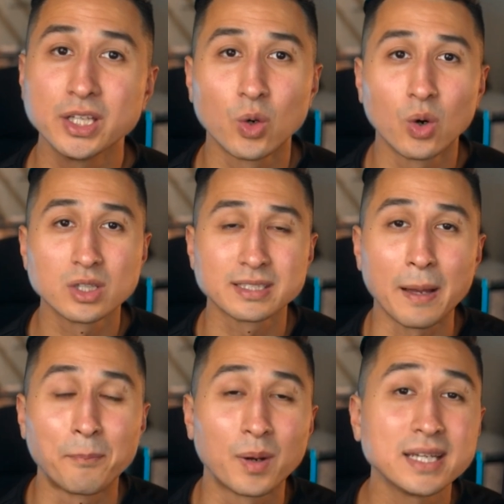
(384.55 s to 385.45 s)
course
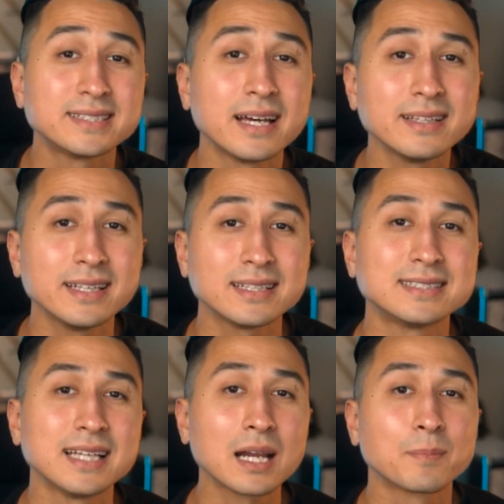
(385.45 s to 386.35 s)
that breaks down the
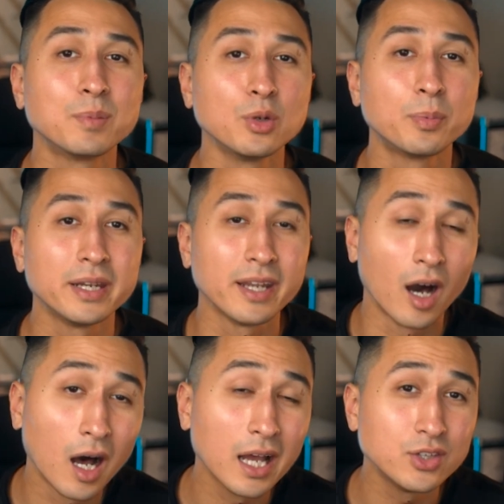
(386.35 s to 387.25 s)
exact blueprint
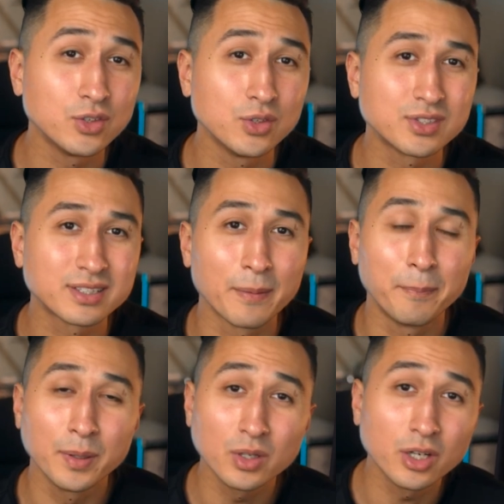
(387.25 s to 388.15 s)
I used to
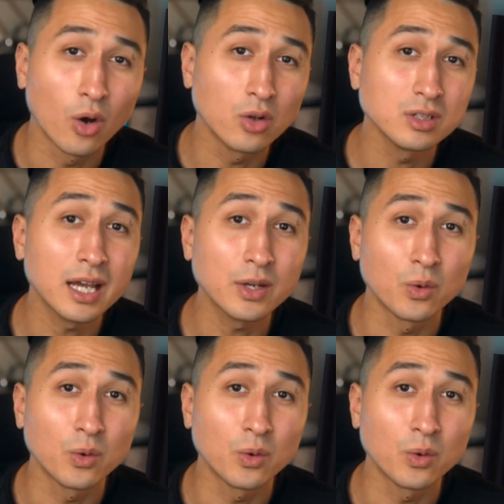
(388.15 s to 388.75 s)
build an online